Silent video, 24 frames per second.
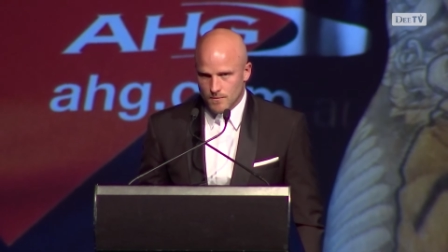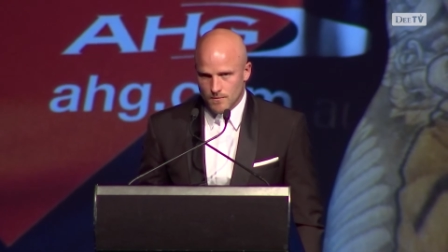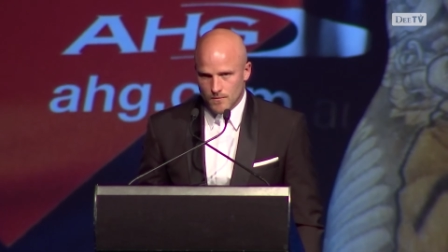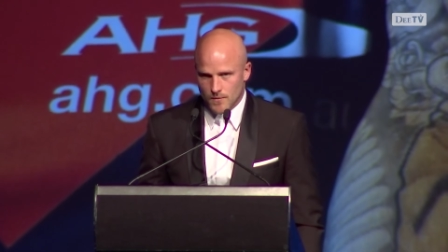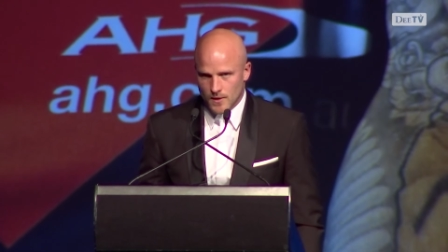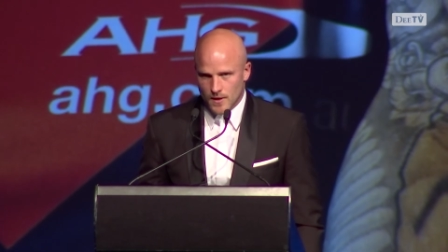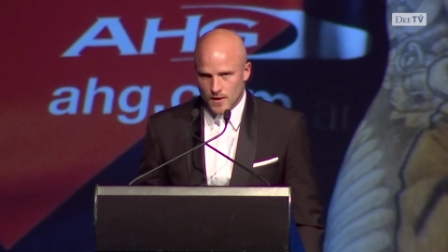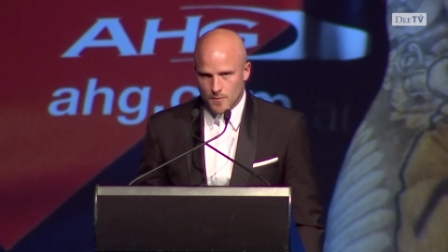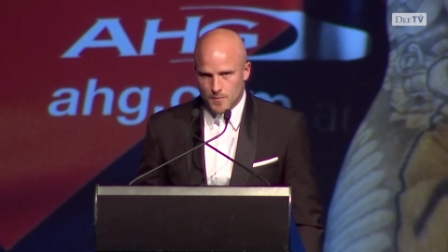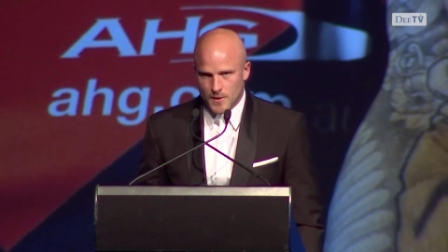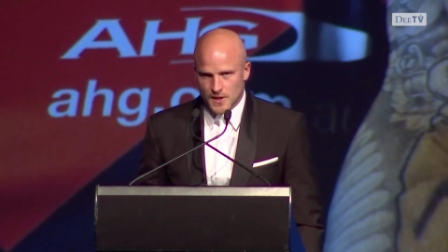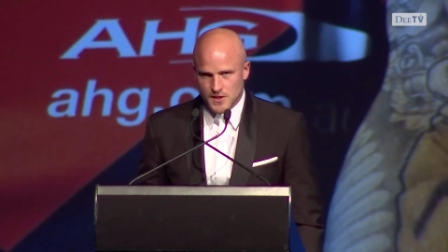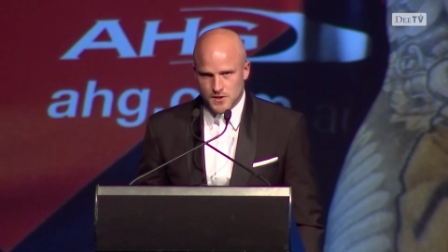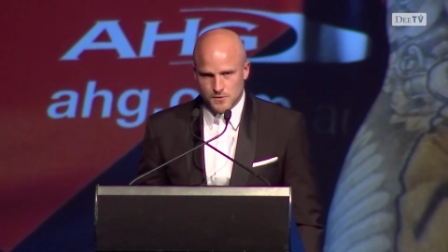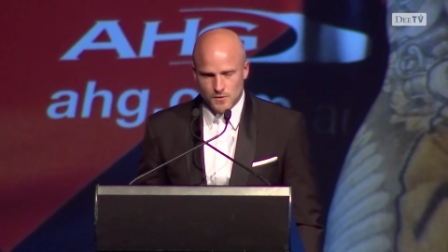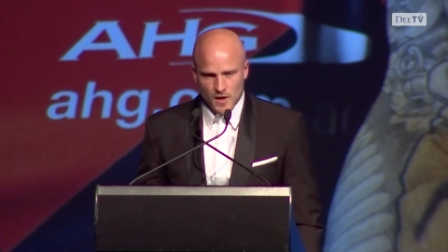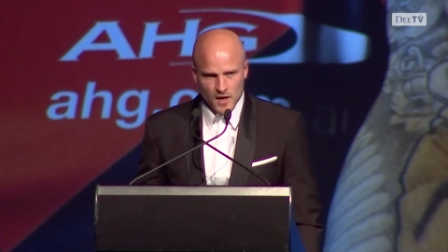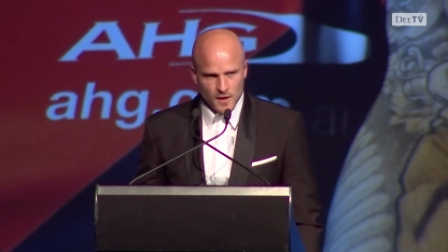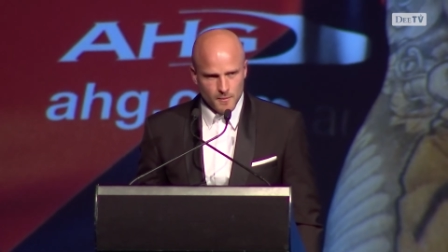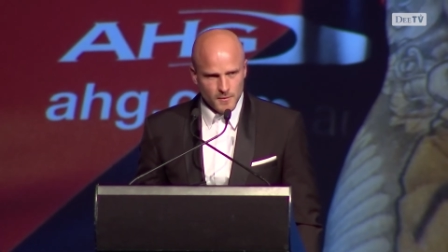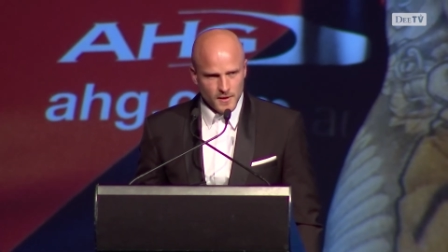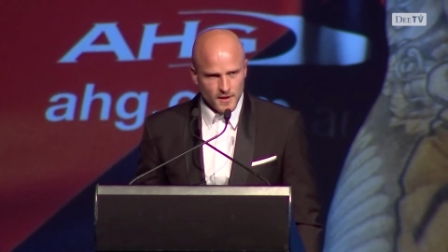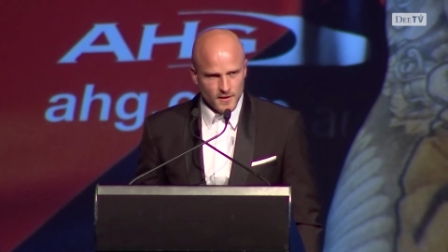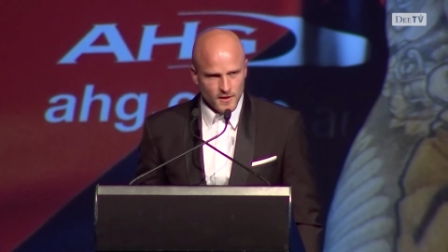one of the best
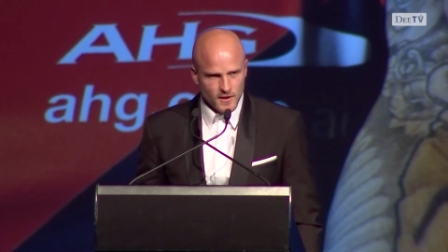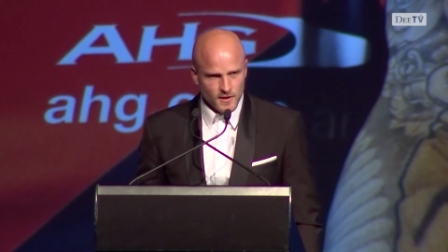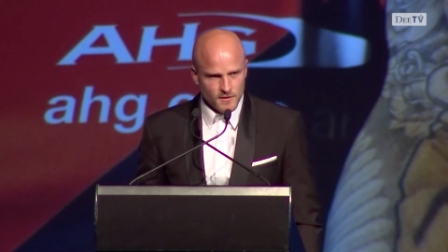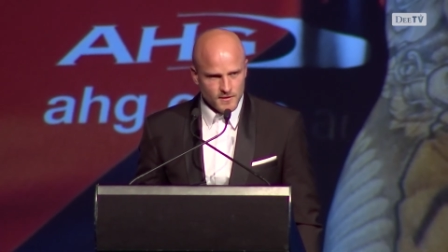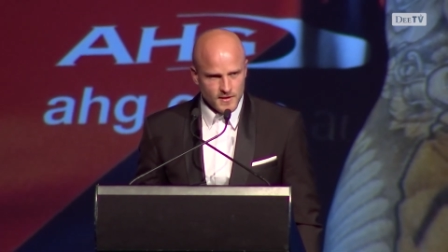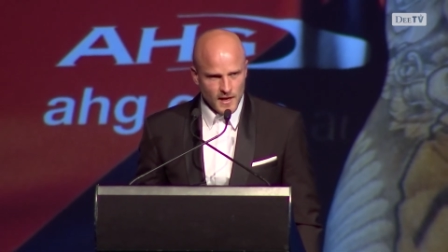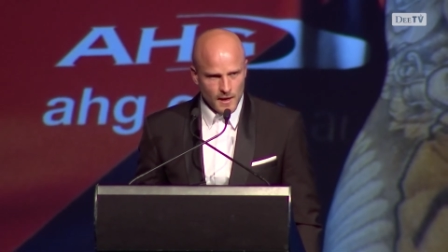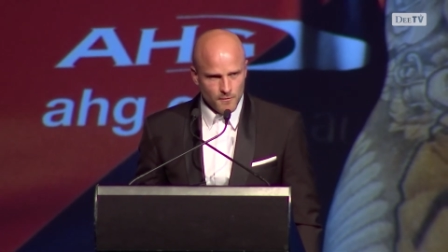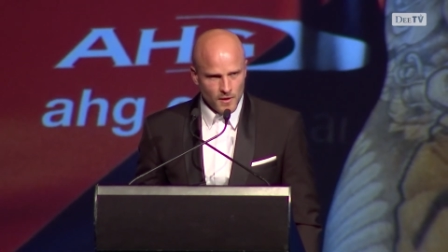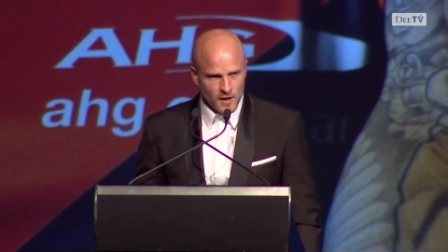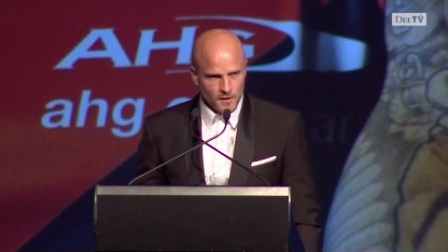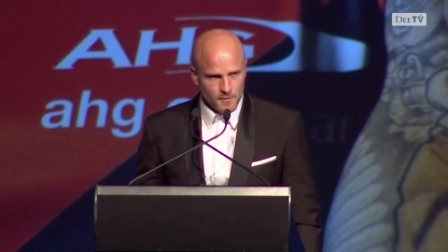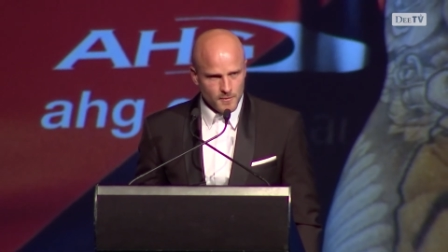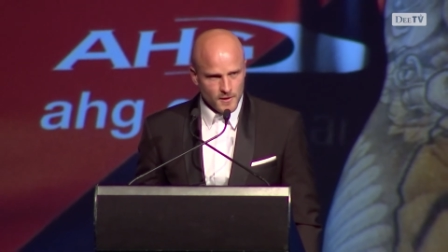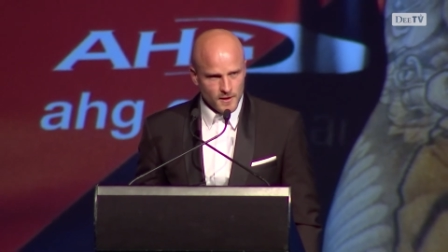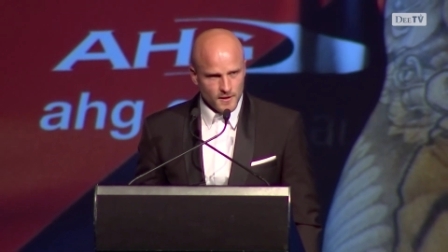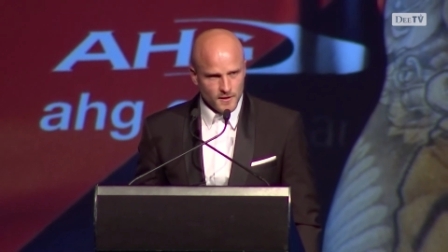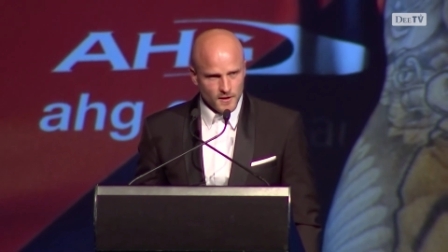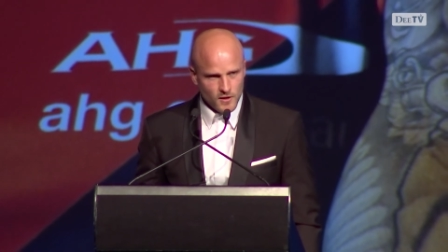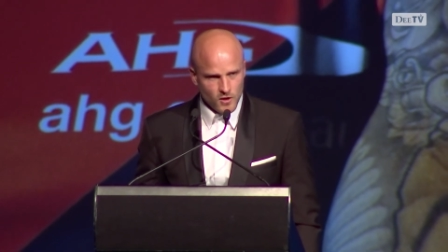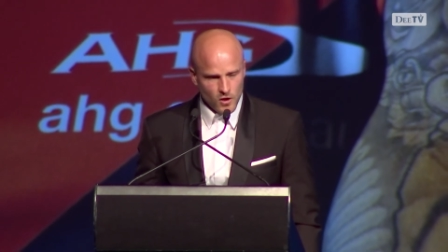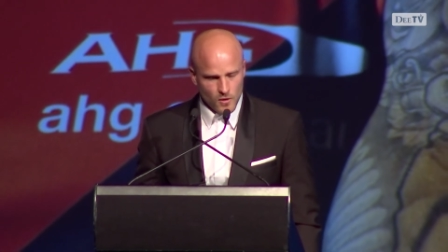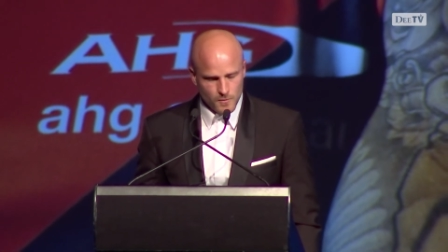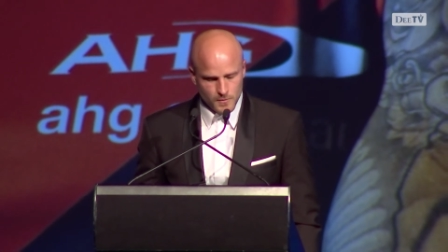ruckman in the, tap ruckmen
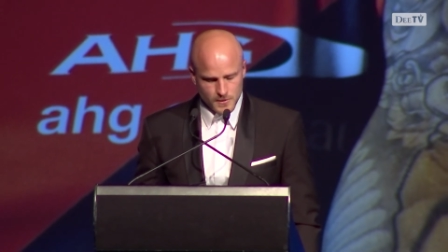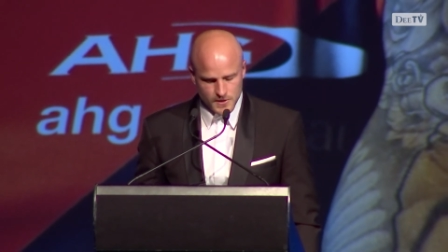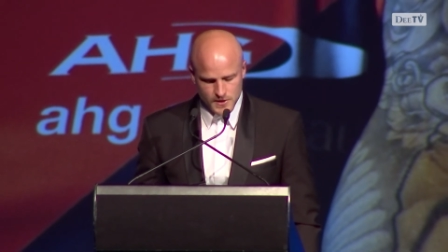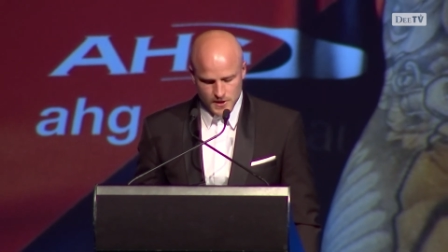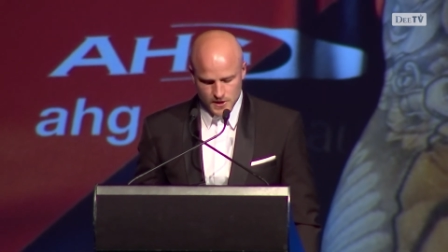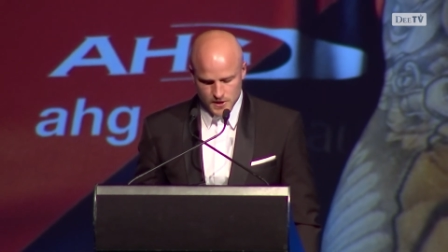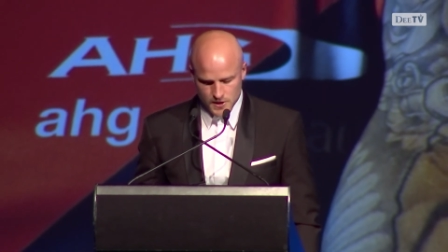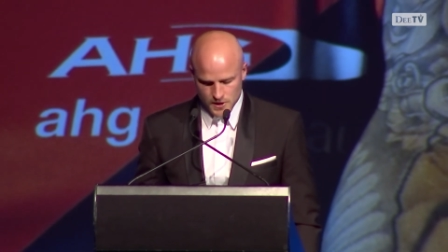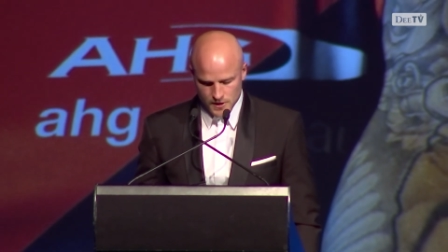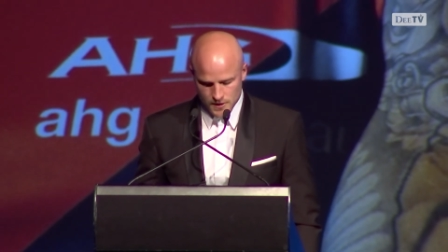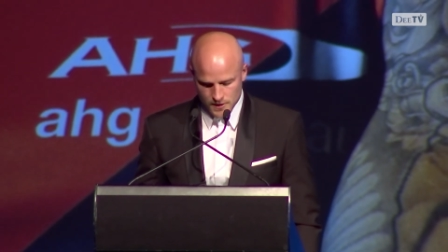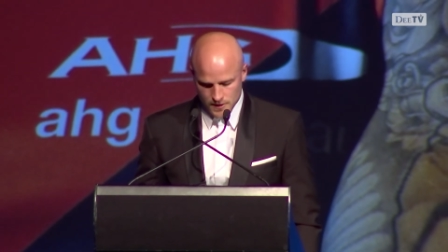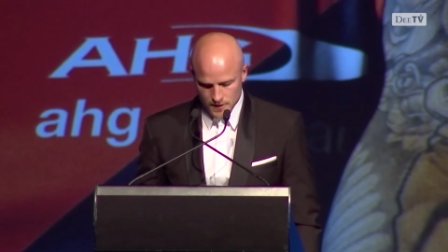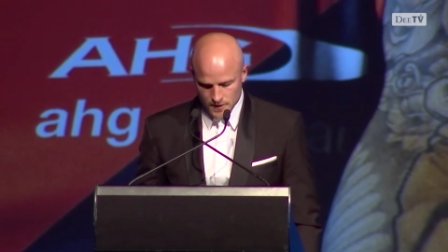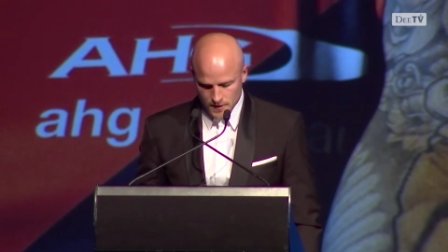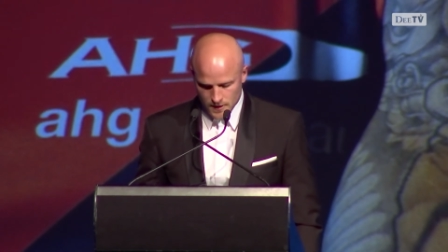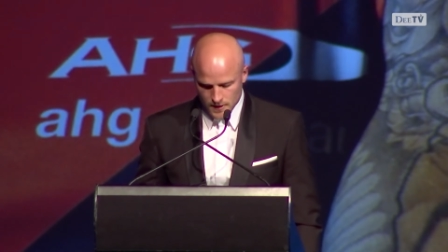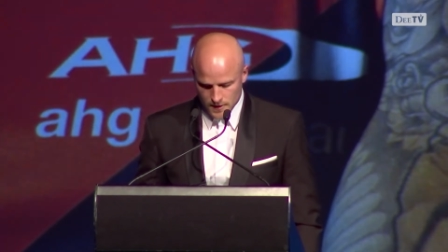in the competition,